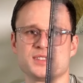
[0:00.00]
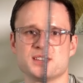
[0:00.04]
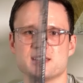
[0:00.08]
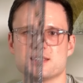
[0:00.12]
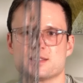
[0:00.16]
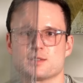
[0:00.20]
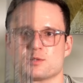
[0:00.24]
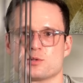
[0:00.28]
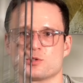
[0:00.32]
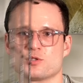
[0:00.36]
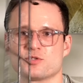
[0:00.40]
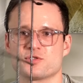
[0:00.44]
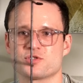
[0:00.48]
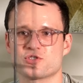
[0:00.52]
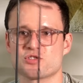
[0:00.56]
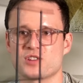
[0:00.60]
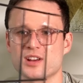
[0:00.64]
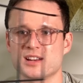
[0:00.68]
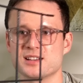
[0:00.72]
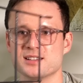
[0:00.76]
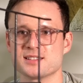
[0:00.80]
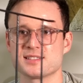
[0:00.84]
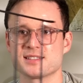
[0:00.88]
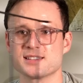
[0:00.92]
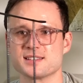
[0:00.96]
these sort of
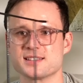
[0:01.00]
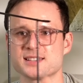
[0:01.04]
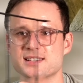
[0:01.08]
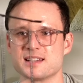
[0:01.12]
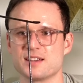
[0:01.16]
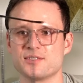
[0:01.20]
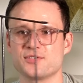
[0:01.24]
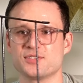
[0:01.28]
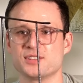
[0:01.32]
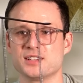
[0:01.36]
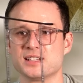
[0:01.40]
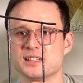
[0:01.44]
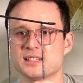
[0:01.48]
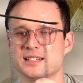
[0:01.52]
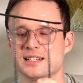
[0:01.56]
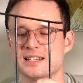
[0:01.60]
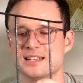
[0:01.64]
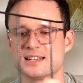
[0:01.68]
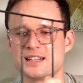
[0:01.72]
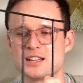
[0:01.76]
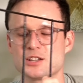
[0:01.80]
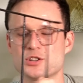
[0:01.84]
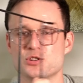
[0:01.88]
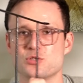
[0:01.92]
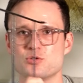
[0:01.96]
trellis is definitely
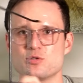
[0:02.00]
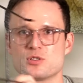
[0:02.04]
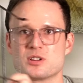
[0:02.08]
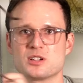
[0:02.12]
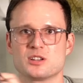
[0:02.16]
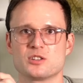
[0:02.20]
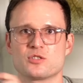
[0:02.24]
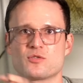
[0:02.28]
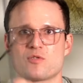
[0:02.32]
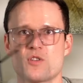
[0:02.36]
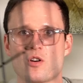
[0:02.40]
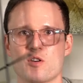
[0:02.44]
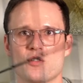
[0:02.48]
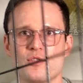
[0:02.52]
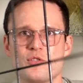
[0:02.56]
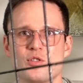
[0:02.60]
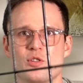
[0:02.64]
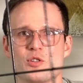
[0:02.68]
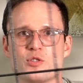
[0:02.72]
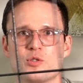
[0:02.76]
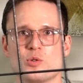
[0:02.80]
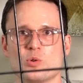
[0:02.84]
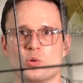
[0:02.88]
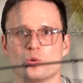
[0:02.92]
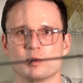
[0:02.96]
that you can grow
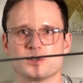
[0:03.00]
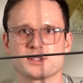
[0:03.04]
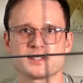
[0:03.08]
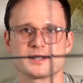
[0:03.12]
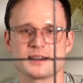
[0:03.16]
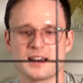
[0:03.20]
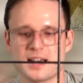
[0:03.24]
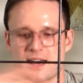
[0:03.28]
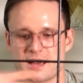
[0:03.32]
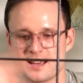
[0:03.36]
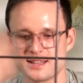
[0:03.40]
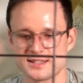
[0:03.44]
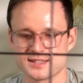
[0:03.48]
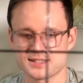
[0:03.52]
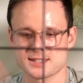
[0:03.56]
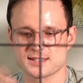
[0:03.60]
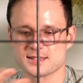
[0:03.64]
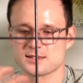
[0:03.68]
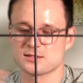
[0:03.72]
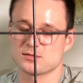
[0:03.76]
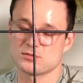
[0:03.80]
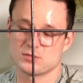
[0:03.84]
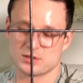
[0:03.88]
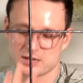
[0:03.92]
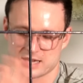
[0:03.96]
on all
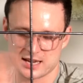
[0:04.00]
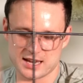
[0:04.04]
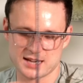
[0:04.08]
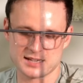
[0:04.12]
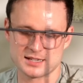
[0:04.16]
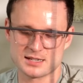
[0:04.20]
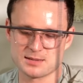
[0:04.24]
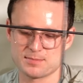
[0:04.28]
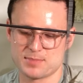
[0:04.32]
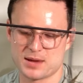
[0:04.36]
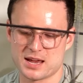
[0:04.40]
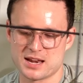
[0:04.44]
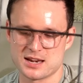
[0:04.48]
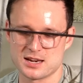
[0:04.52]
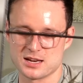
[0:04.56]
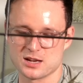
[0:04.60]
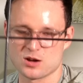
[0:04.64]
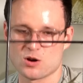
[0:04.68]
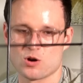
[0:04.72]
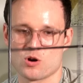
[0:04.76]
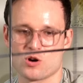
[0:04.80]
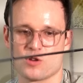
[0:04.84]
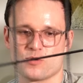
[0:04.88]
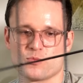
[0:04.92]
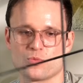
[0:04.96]
sides again
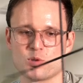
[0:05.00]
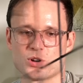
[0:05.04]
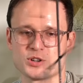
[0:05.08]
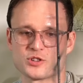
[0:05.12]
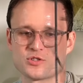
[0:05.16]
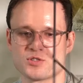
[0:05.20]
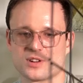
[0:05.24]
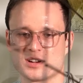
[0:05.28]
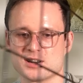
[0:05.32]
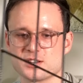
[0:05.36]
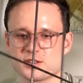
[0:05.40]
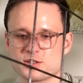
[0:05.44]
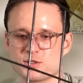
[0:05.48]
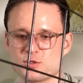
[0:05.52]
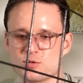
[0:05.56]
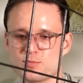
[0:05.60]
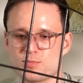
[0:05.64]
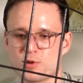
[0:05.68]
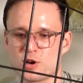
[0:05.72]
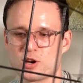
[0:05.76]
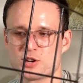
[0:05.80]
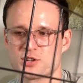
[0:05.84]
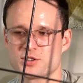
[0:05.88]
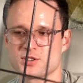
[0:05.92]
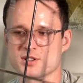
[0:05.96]
depending on what trellis you
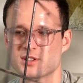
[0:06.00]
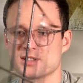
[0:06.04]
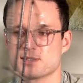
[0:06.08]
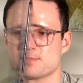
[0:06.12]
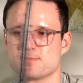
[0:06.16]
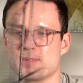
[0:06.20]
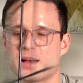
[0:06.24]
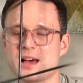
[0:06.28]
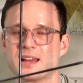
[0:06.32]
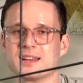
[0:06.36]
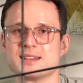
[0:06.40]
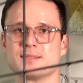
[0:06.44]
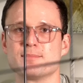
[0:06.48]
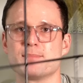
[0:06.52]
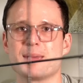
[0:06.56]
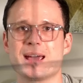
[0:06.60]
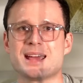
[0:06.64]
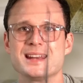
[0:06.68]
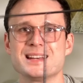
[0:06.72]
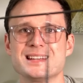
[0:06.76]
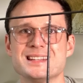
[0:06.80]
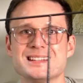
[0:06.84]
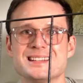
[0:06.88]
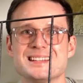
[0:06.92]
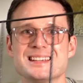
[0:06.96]
purchase but
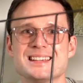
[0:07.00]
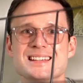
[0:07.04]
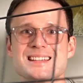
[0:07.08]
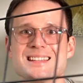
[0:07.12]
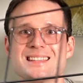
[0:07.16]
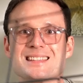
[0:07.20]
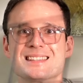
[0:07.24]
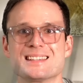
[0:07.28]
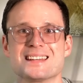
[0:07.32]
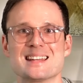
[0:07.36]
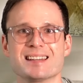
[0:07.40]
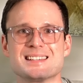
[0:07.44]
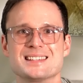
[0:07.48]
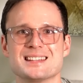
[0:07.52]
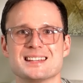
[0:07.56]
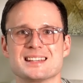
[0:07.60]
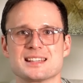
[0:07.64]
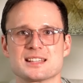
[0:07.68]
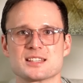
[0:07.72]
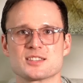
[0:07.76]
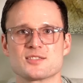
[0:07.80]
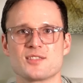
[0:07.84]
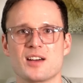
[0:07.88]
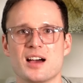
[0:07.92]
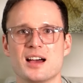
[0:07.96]
mainly the
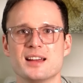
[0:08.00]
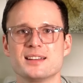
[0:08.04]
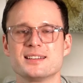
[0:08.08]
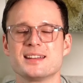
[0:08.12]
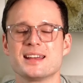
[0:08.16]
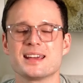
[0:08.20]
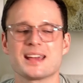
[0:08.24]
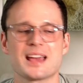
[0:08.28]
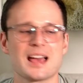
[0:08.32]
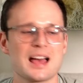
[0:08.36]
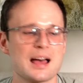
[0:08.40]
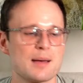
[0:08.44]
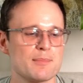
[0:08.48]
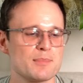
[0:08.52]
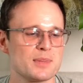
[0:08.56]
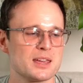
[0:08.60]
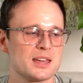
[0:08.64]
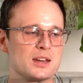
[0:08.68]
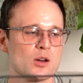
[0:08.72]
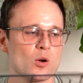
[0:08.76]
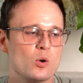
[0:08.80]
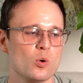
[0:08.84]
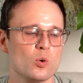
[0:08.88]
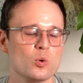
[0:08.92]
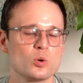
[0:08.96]
aesthetics right they come
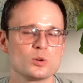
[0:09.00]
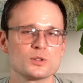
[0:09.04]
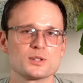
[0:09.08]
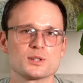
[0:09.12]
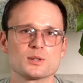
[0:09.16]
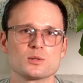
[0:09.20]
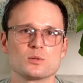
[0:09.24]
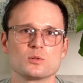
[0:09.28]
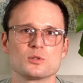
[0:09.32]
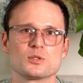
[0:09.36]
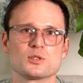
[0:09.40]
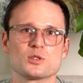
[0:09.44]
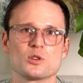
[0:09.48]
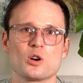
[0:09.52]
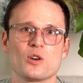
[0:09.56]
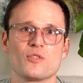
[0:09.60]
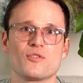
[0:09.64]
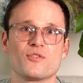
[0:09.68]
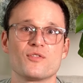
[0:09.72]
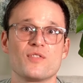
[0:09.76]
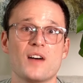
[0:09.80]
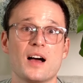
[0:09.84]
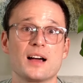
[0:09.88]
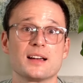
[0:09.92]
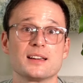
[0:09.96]
in all sorts of
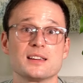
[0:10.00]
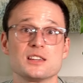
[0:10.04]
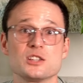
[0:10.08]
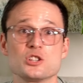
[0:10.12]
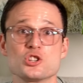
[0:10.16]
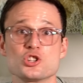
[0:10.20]
funky